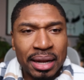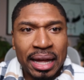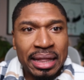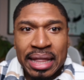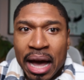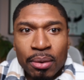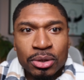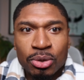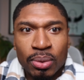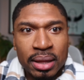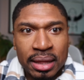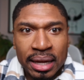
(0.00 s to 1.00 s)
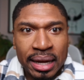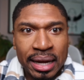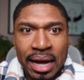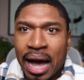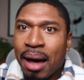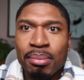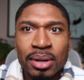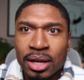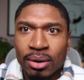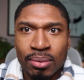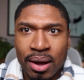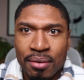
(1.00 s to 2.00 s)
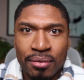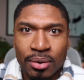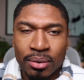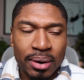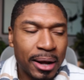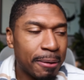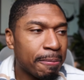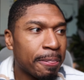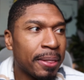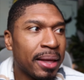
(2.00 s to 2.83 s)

like that was one thing I'm looking around for, right?